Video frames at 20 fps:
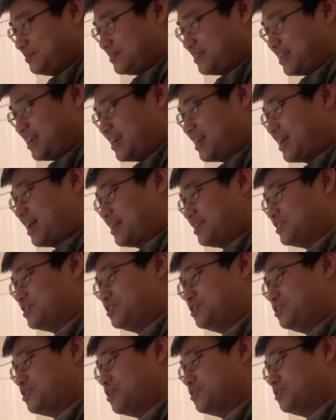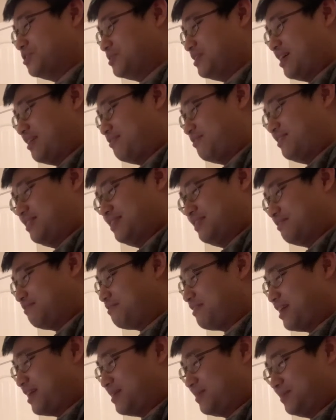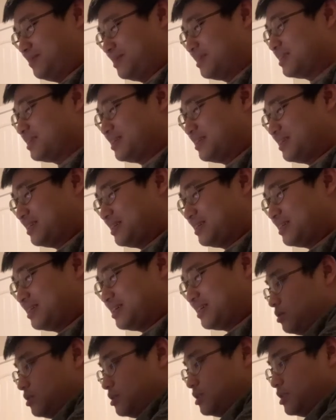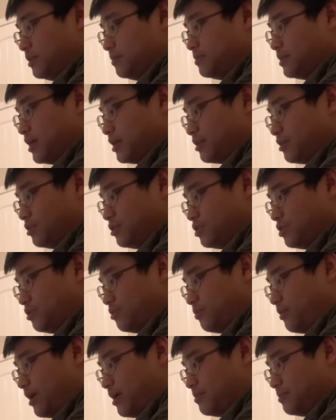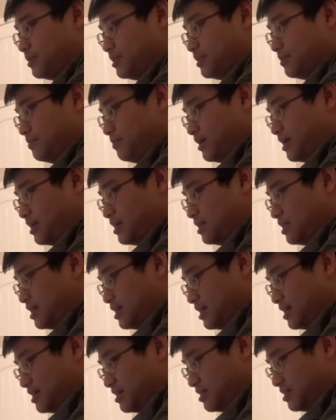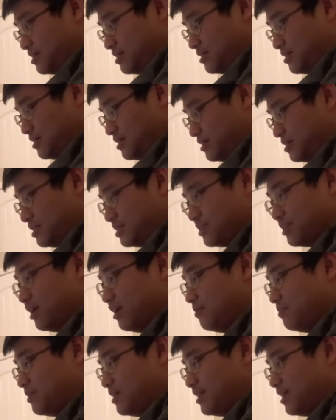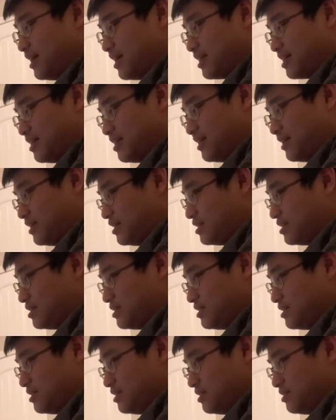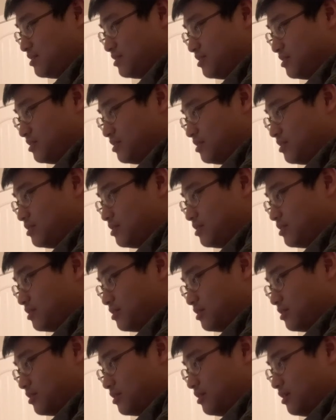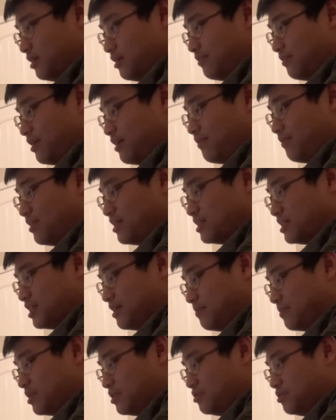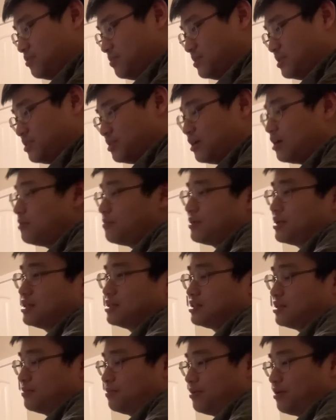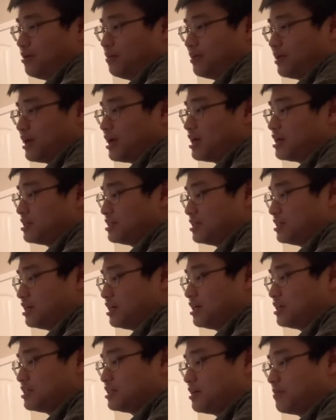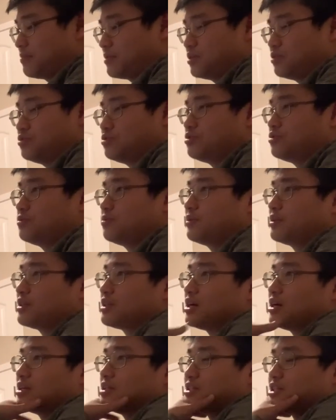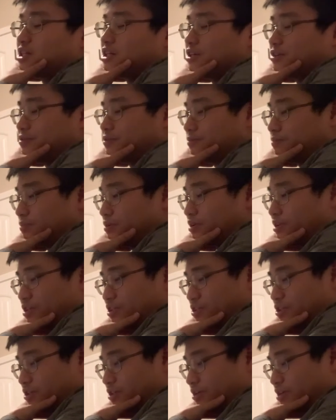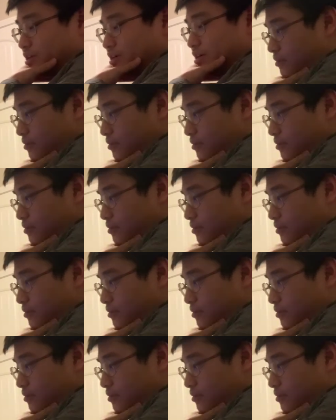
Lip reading: JoJo definitely failed. Seems like they're surrounded by, like, zombie-like things. If it's something to do with zombies, it probably has something to do with Dio, I'm pretty sure.